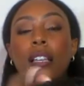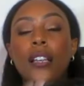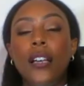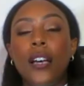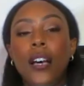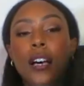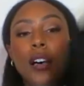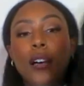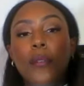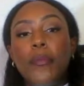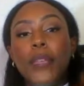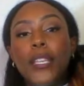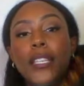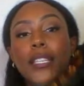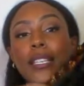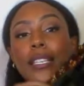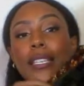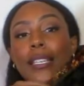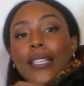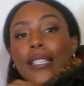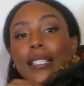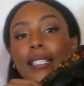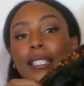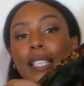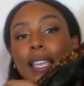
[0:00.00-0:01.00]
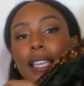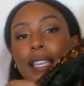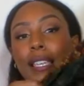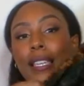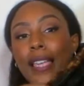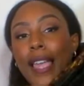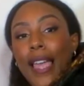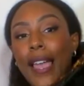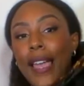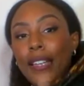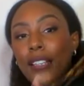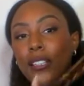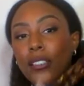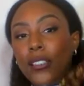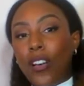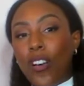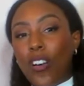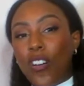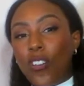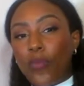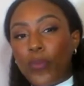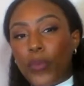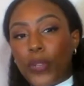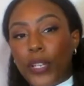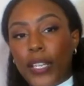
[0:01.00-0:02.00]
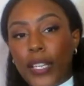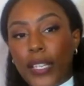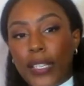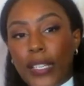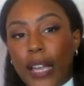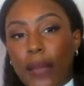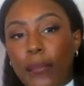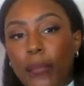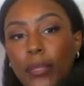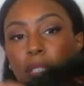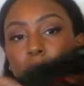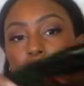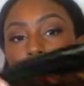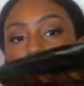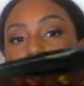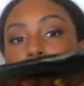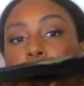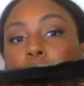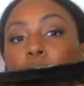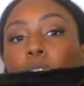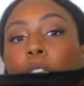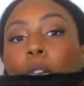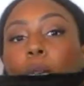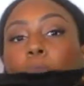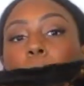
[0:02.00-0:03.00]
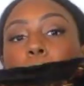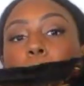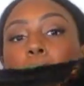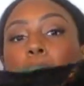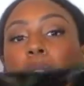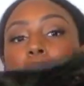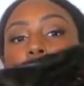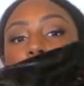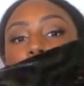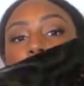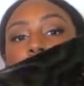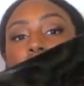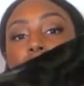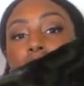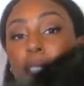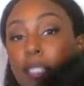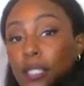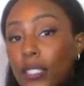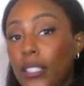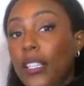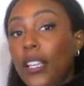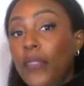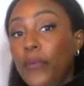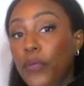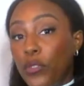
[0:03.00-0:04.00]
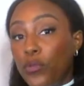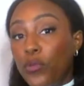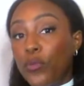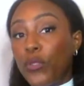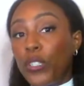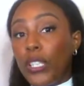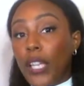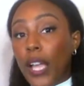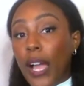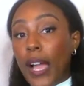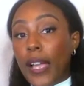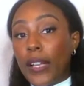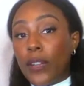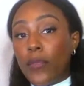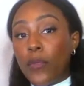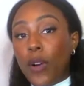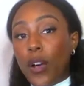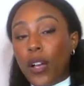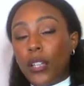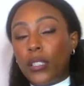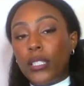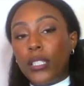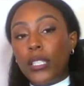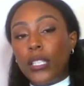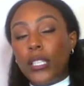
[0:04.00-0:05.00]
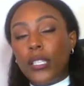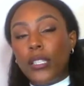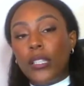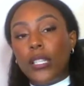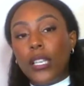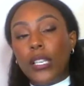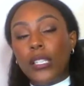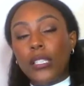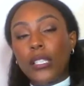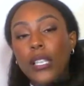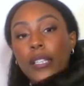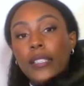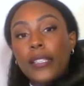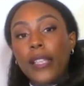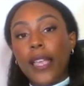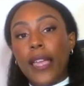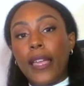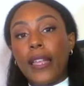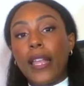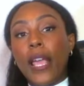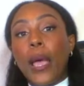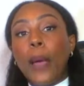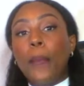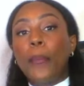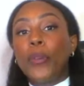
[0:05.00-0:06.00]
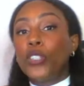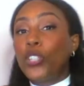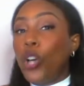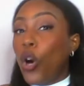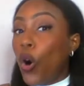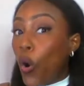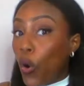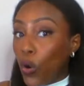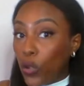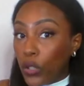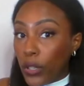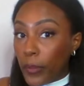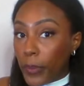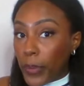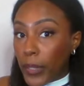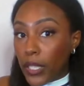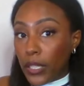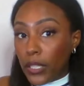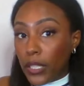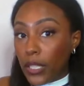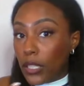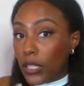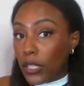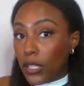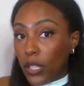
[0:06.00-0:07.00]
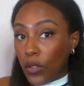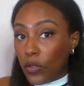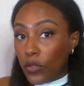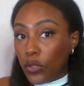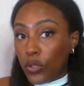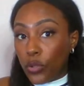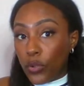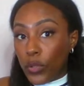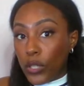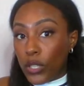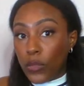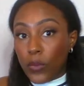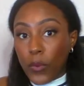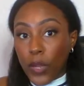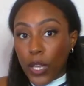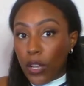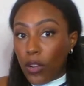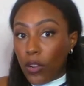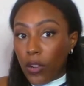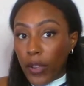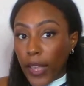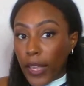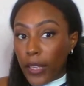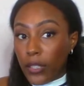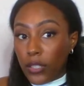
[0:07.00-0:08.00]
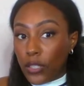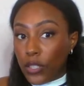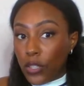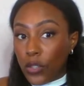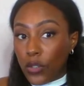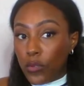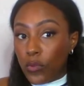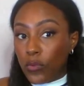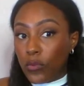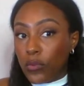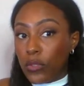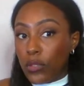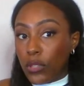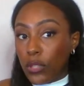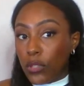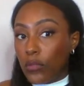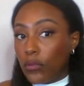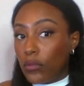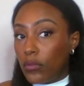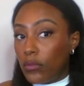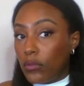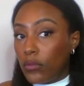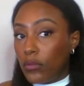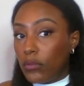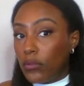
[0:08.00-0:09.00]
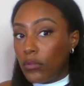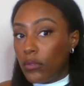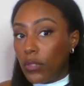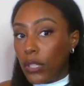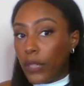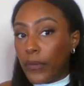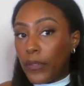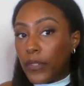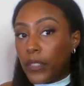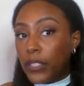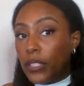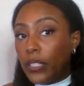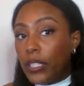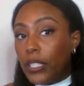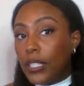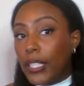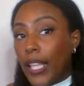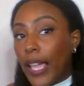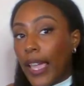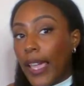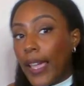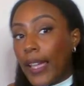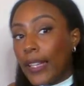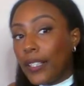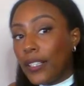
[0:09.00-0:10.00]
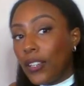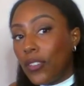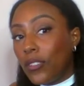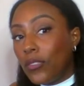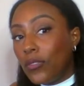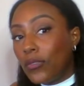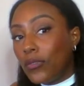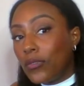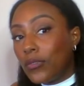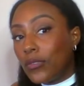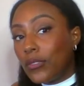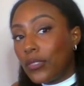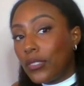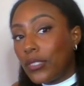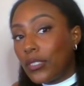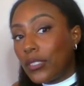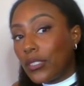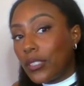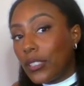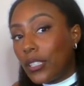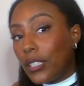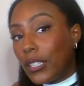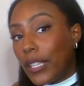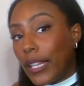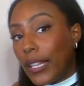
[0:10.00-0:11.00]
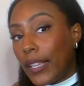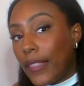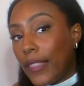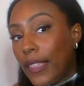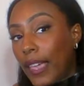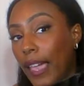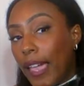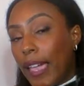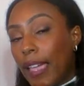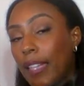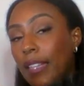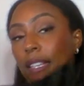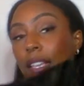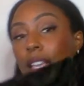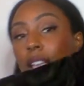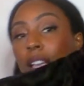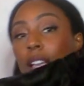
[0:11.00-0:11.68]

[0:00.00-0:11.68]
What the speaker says: It is a catalog brand, I believe, but their stuff is really high quality and things like that. But the older pieces don't do as well, okay? So if the tag don't look like that,